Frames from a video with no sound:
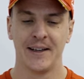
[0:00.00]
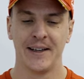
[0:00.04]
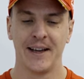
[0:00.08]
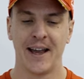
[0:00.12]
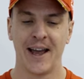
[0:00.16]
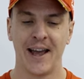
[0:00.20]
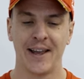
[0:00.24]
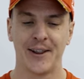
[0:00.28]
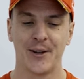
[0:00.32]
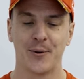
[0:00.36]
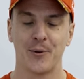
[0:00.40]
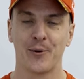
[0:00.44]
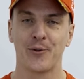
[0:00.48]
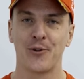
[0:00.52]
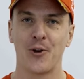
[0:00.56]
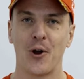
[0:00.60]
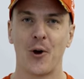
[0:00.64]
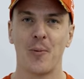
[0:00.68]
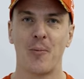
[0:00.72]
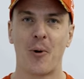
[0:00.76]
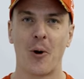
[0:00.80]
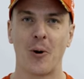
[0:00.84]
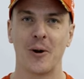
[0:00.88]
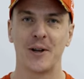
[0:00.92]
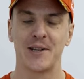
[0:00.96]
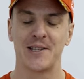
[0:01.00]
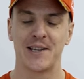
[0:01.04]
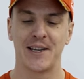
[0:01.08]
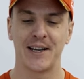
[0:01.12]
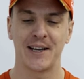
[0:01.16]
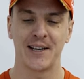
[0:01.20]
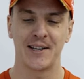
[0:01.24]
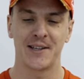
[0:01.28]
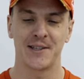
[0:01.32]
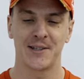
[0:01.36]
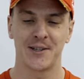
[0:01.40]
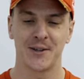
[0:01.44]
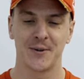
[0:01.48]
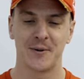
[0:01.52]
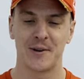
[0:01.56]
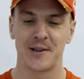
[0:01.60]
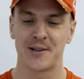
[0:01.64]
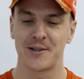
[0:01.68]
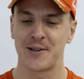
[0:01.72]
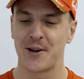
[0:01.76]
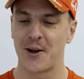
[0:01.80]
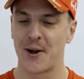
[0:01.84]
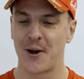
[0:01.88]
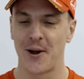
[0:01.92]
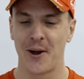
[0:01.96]
yeah, there was no politics, there
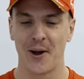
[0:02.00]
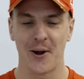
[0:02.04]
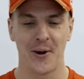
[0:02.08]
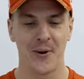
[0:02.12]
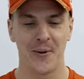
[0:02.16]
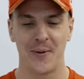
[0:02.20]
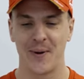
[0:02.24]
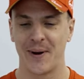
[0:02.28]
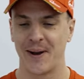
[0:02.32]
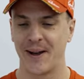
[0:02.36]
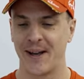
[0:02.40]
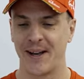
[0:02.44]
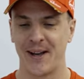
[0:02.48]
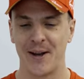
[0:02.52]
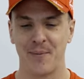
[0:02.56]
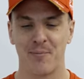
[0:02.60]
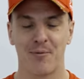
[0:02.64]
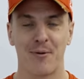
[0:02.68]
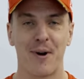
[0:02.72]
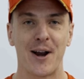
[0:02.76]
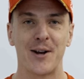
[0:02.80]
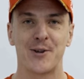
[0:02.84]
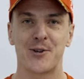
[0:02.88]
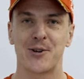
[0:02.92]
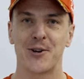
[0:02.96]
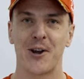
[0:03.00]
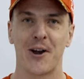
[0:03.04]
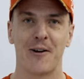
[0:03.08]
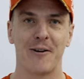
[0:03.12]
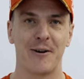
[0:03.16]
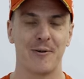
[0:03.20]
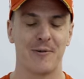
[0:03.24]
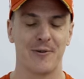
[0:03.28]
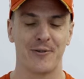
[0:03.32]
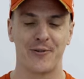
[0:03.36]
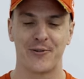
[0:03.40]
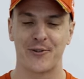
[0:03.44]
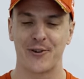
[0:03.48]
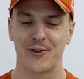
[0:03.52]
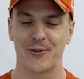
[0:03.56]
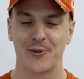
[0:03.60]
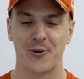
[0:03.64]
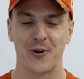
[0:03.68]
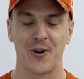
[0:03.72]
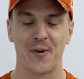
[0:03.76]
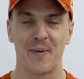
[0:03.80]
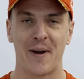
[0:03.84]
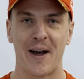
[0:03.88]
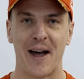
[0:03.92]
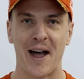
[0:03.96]
was no pressure. It was just
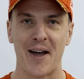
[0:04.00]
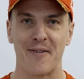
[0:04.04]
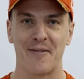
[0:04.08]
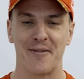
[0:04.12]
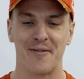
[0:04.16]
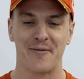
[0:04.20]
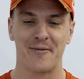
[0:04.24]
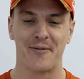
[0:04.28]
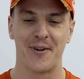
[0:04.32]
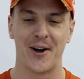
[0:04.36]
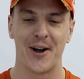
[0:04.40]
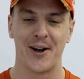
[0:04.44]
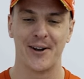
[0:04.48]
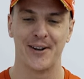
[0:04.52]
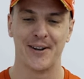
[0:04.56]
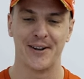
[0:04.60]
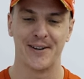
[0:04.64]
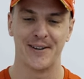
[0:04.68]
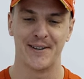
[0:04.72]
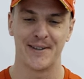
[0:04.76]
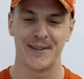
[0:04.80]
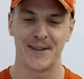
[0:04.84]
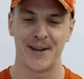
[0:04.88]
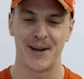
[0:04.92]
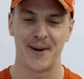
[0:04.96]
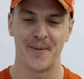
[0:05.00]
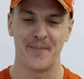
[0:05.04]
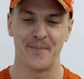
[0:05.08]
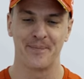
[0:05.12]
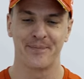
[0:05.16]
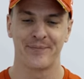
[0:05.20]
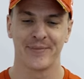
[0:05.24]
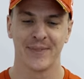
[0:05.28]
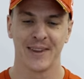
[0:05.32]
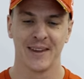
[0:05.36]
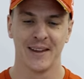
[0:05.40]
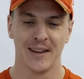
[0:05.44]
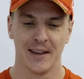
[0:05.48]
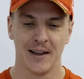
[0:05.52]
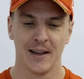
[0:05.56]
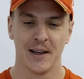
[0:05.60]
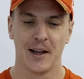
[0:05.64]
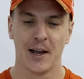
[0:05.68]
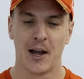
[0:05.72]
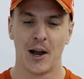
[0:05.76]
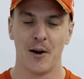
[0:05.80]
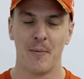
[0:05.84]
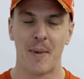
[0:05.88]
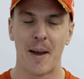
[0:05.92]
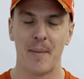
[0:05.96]
all about having fun, and
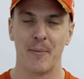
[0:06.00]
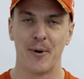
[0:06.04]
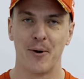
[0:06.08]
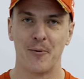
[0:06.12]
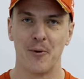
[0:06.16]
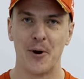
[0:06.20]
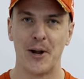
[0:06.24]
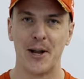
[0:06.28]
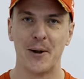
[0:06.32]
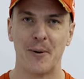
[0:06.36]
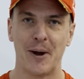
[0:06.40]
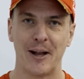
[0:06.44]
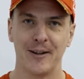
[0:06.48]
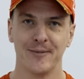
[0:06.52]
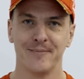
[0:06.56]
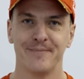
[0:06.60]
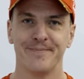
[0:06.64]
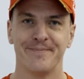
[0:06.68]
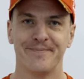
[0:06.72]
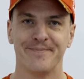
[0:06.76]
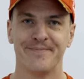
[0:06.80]
I remember it really well.